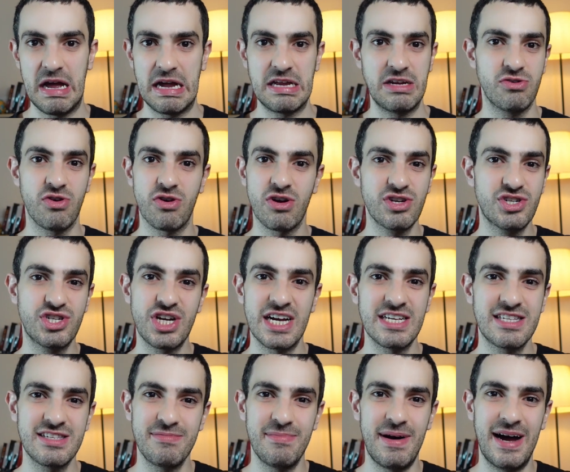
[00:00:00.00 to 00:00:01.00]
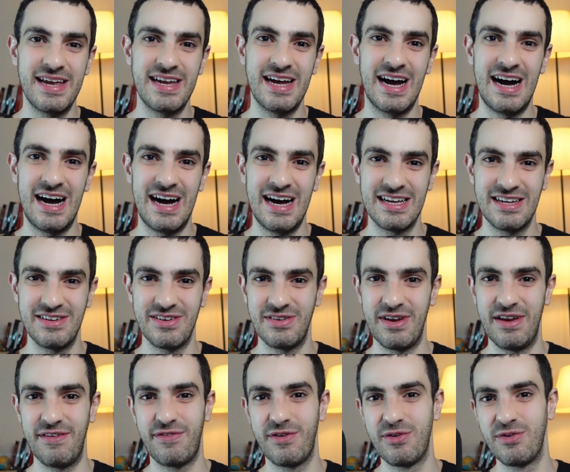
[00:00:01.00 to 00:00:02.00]
you're just my,
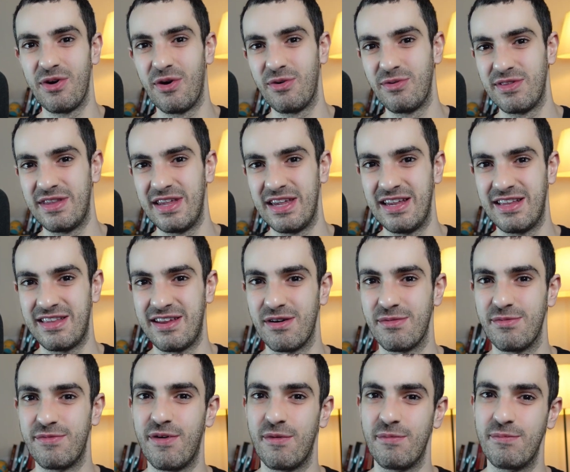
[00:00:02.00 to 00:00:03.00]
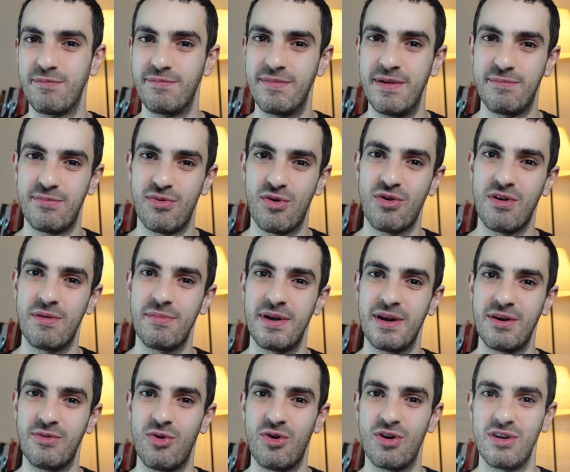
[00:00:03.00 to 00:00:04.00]
if you know the term from the
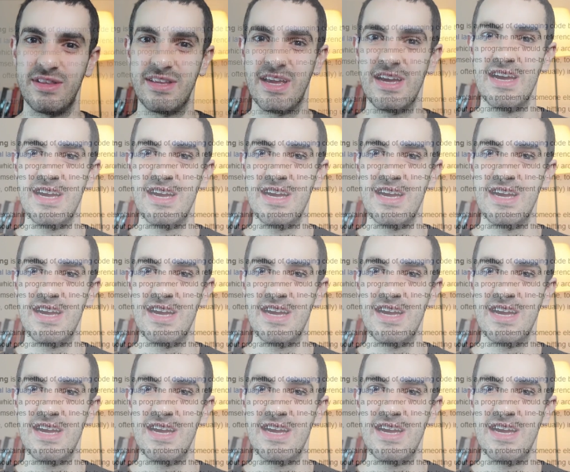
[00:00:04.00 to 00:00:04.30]
programming world,